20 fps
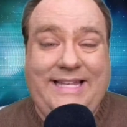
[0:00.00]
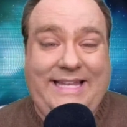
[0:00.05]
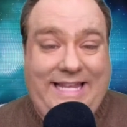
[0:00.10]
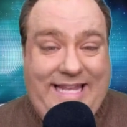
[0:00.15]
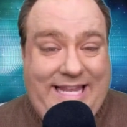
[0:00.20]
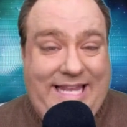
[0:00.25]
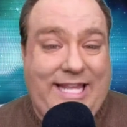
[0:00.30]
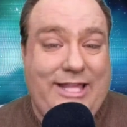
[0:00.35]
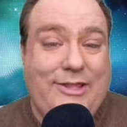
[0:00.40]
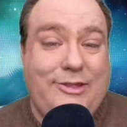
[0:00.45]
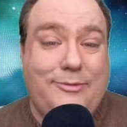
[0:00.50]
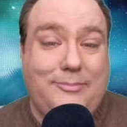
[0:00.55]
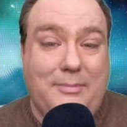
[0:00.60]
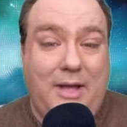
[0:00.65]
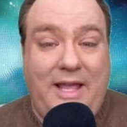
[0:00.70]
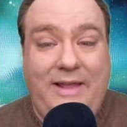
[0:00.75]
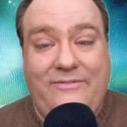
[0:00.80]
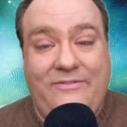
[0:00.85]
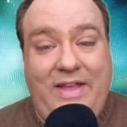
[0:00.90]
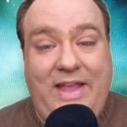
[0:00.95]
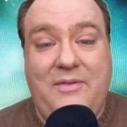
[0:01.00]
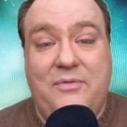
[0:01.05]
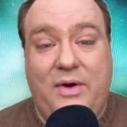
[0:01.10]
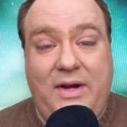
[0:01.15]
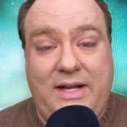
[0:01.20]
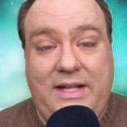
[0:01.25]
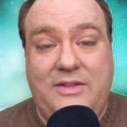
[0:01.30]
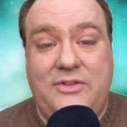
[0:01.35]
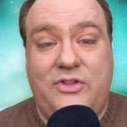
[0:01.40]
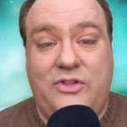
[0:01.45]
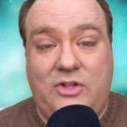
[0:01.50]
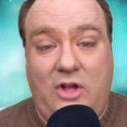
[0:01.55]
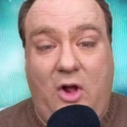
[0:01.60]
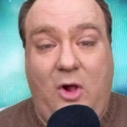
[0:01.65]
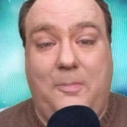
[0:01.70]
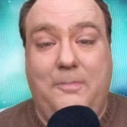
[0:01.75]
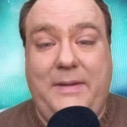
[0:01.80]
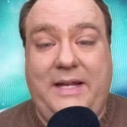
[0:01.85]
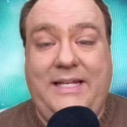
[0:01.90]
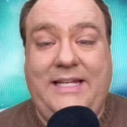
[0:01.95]
is my favorite
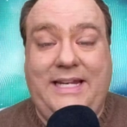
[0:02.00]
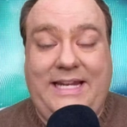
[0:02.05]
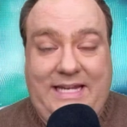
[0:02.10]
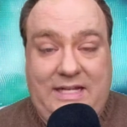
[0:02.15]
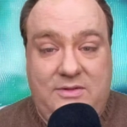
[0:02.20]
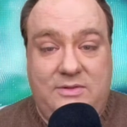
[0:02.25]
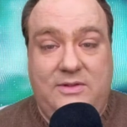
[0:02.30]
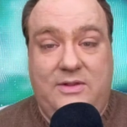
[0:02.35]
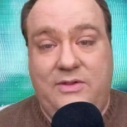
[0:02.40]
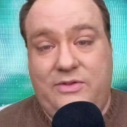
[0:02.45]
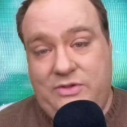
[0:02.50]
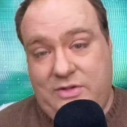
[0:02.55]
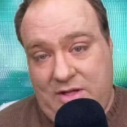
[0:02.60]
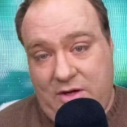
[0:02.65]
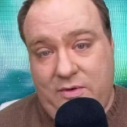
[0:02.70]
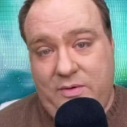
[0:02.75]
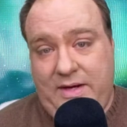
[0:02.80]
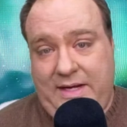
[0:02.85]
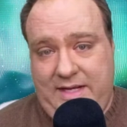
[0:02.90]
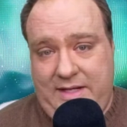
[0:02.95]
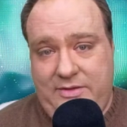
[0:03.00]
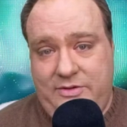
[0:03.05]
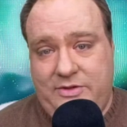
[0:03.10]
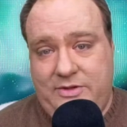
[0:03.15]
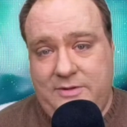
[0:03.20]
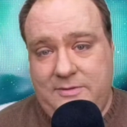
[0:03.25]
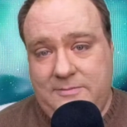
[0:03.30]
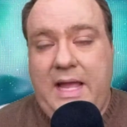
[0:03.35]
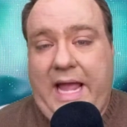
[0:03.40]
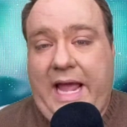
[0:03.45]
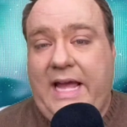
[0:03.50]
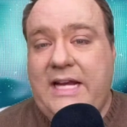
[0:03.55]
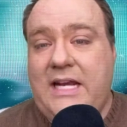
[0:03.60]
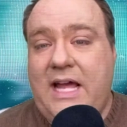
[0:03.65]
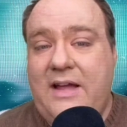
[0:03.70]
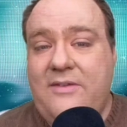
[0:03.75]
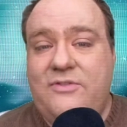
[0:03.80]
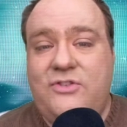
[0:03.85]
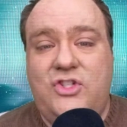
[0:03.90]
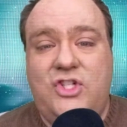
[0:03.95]
installment in the series. And
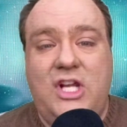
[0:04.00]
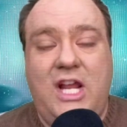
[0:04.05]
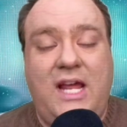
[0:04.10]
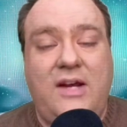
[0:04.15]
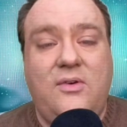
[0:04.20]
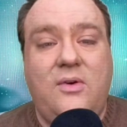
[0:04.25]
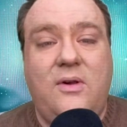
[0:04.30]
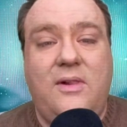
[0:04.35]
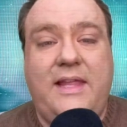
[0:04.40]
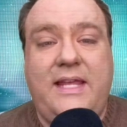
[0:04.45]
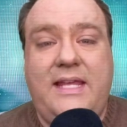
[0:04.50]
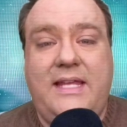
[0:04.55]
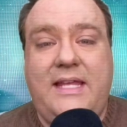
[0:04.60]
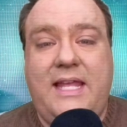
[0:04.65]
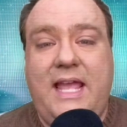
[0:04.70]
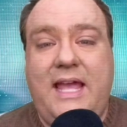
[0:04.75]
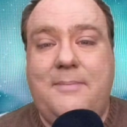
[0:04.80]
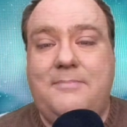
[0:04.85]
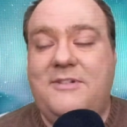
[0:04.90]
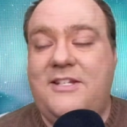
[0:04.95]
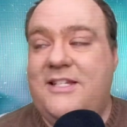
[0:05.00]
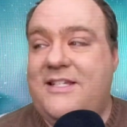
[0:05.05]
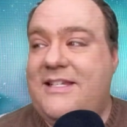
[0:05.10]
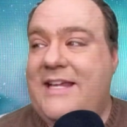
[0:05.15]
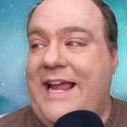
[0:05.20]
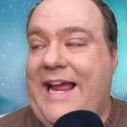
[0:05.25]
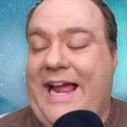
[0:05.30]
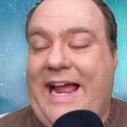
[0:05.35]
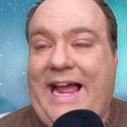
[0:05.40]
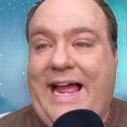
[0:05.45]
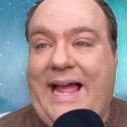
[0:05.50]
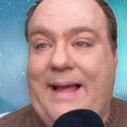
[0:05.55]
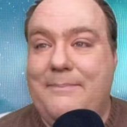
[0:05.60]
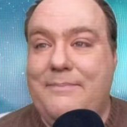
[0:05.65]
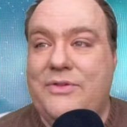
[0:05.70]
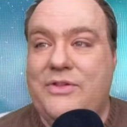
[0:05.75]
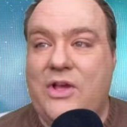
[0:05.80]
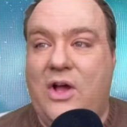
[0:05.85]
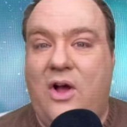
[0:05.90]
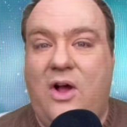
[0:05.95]
I've generally kept
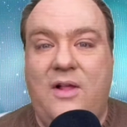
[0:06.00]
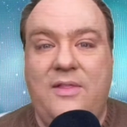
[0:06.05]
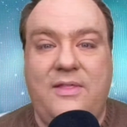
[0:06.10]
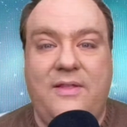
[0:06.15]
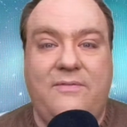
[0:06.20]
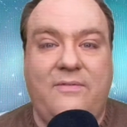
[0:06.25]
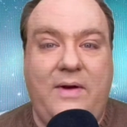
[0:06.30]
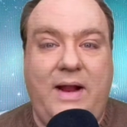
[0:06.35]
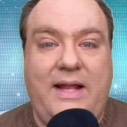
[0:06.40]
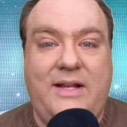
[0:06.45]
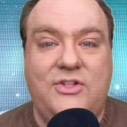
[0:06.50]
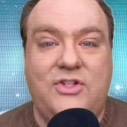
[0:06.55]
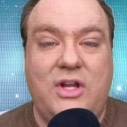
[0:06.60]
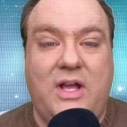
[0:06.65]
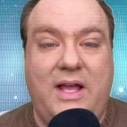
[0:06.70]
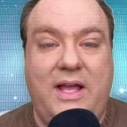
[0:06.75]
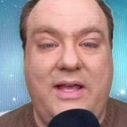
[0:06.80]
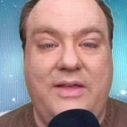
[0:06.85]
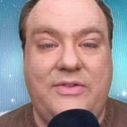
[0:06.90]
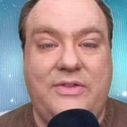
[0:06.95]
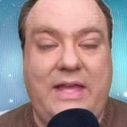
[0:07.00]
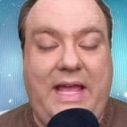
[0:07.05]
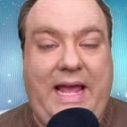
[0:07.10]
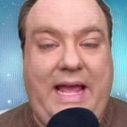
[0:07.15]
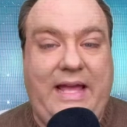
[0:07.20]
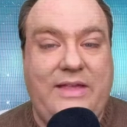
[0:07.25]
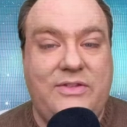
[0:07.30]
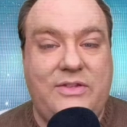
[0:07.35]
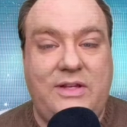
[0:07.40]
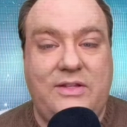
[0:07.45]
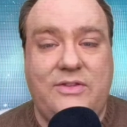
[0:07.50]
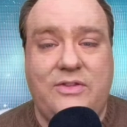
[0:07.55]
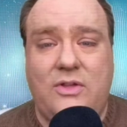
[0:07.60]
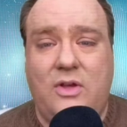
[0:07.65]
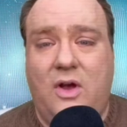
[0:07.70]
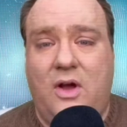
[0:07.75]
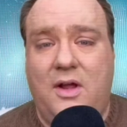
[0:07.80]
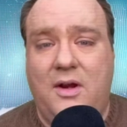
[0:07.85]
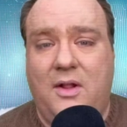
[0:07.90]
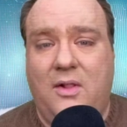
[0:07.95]
tabs on the franchise as it's
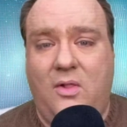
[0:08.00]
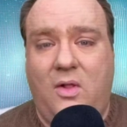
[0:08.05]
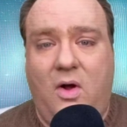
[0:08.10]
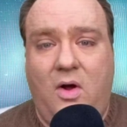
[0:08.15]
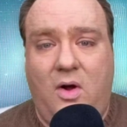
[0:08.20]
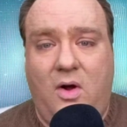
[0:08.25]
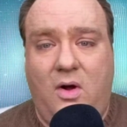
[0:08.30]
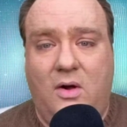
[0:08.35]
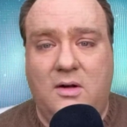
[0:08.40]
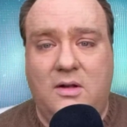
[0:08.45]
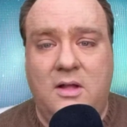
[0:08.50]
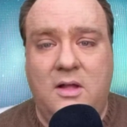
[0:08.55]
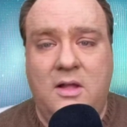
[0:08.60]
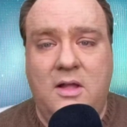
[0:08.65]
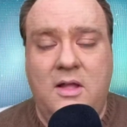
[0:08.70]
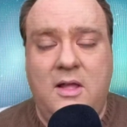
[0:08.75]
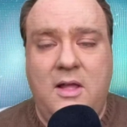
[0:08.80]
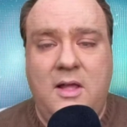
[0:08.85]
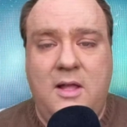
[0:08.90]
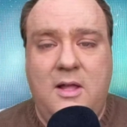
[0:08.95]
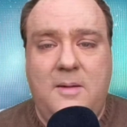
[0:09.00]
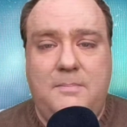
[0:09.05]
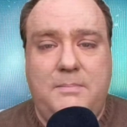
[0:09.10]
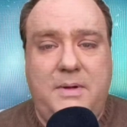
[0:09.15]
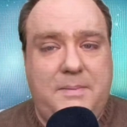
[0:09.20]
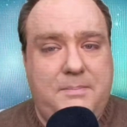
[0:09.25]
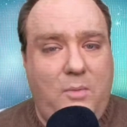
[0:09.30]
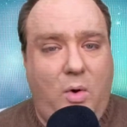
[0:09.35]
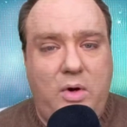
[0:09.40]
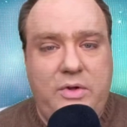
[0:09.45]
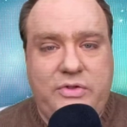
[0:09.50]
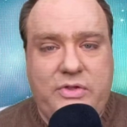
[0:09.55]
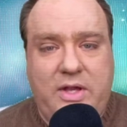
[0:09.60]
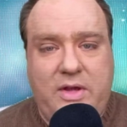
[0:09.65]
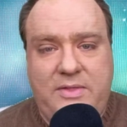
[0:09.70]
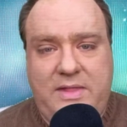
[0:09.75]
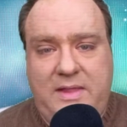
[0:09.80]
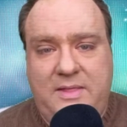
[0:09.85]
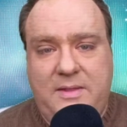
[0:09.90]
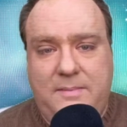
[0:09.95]
gone along. But more so
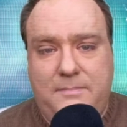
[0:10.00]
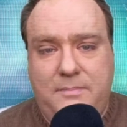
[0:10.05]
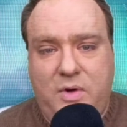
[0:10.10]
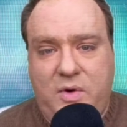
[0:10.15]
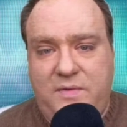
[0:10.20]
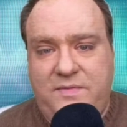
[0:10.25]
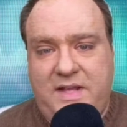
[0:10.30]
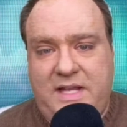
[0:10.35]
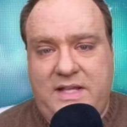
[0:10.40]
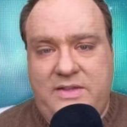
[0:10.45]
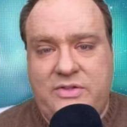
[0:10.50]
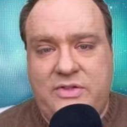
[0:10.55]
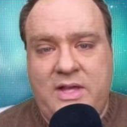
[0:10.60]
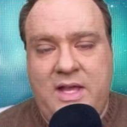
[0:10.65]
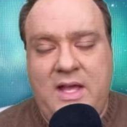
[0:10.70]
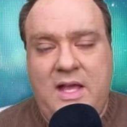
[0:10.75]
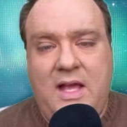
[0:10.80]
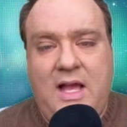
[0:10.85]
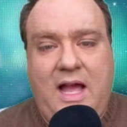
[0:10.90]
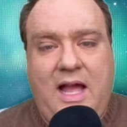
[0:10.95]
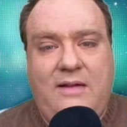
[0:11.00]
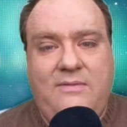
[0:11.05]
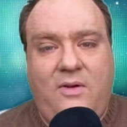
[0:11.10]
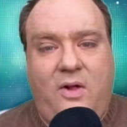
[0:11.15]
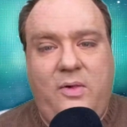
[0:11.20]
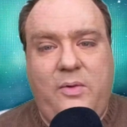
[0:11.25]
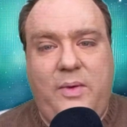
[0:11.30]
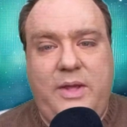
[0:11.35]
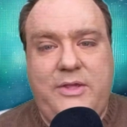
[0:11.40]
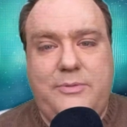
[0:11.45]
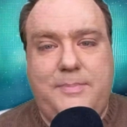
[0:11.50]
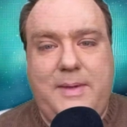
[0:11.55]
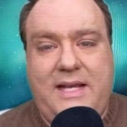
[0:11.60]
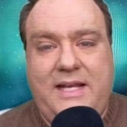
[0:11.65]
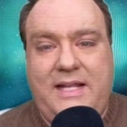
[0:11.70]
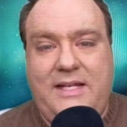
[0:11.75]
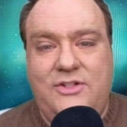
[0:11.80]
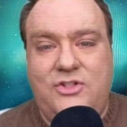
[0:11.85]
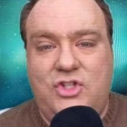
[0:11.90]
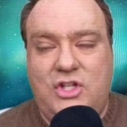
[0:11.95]
than the movies, I've always been
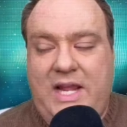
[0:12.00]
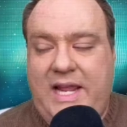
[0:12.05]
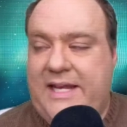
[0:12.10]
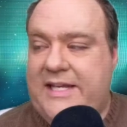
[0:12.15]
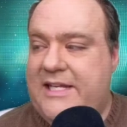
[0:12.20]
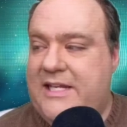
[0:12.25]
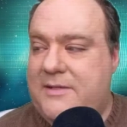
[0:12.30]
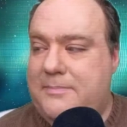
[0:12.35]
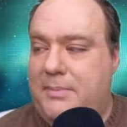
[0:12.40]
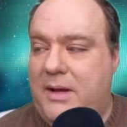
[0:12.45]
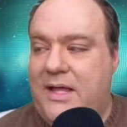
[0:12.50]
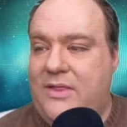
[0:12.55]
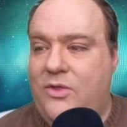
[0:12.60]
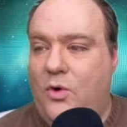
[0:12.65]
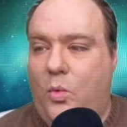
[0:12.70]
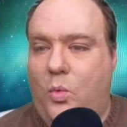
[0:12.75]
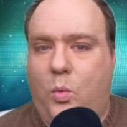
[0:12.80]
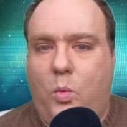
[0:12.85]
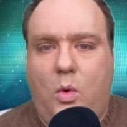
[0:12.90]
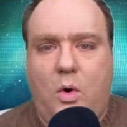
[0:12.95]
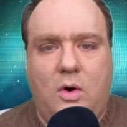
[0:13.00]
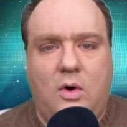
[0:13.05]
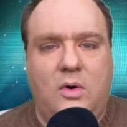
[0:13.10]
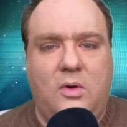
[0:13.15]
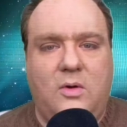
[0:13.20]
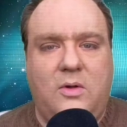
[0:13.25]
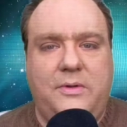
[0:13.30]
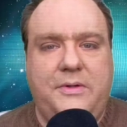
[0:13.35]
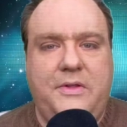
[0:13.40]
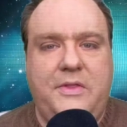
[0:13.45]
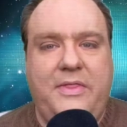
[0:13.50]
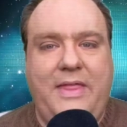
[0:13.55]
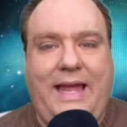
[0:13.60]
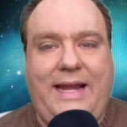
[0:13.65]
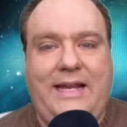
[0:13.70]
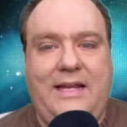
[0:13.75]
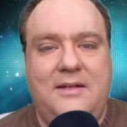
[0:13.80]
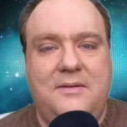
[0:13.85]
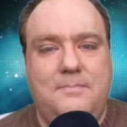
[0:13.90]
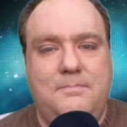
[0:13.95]
enchanted by the world
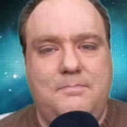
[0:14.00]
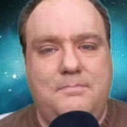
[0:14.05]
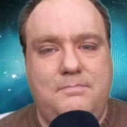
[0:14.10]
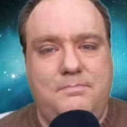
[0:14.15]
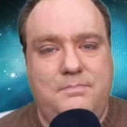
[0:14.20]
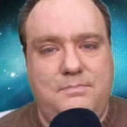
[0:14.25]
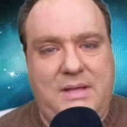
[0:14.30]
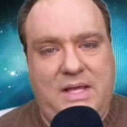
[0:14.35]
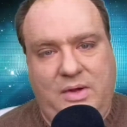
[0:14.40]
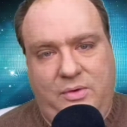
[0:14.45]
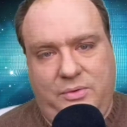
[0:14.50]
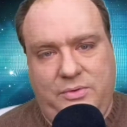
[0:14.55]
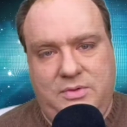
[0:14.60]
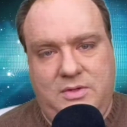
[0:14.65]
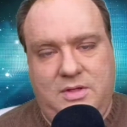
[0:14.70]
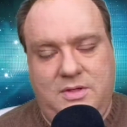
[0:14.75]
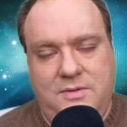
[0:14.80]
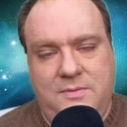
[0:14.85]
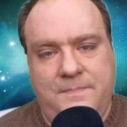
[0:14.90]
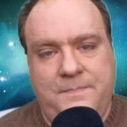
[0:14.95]
that it built.